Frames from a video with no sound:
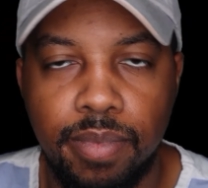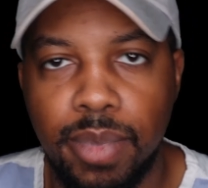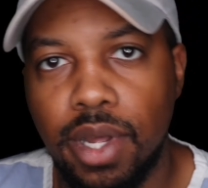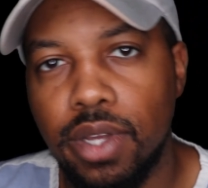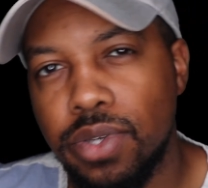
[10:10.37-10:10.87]

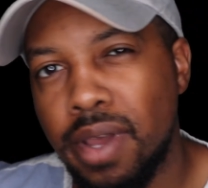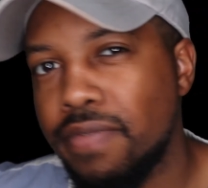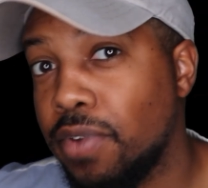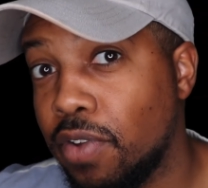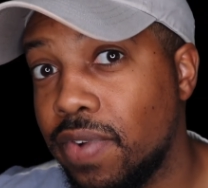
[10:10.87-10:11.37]
But also, I
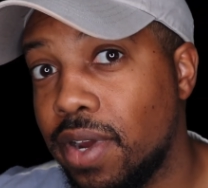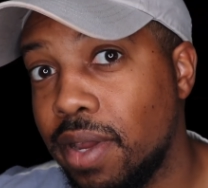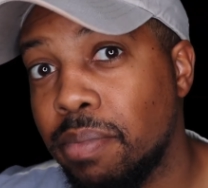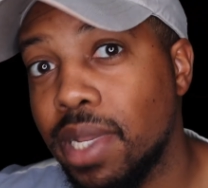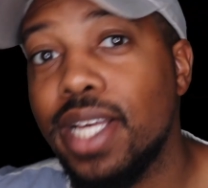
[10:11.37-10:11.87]
feel
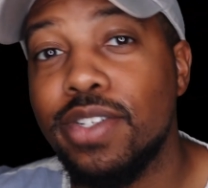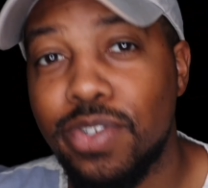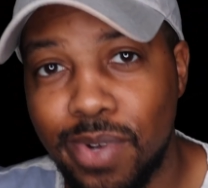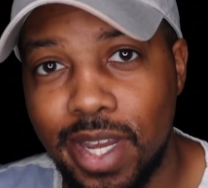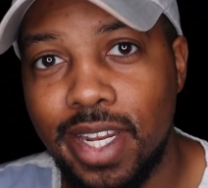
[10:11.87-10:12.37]
very
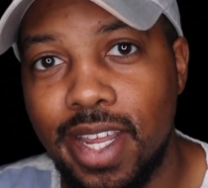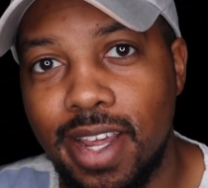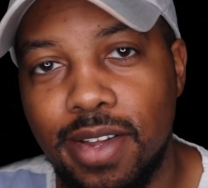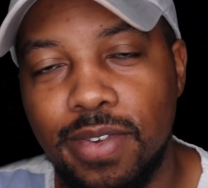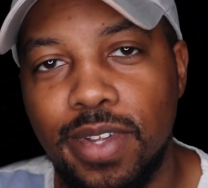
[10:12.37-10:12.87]
blessed right
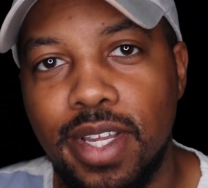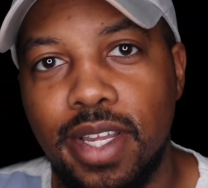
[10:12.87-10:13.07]
now